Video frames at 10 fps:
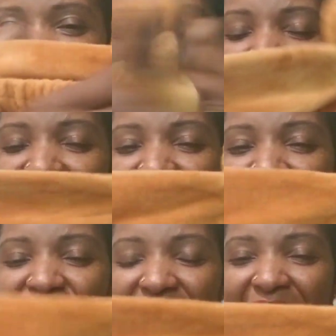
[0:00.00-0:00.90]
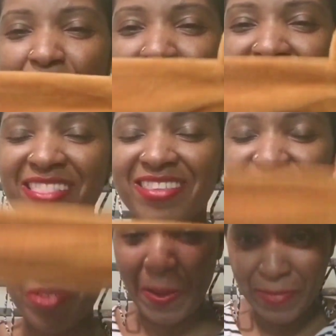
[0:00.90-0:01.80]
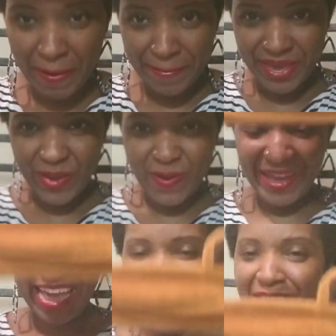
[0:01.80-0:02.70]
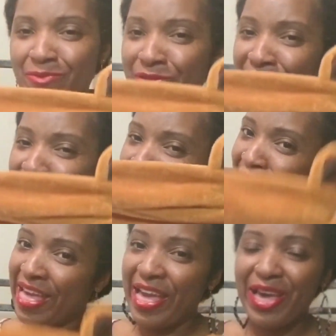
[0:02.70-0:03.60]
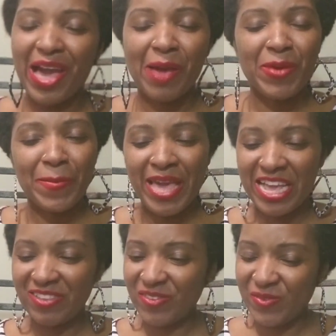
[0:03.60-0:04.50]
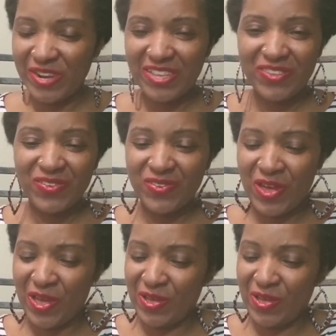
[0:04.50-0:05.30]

I don't know how I'm gonna get this around my big old head, but I'm gonna make it do what it do.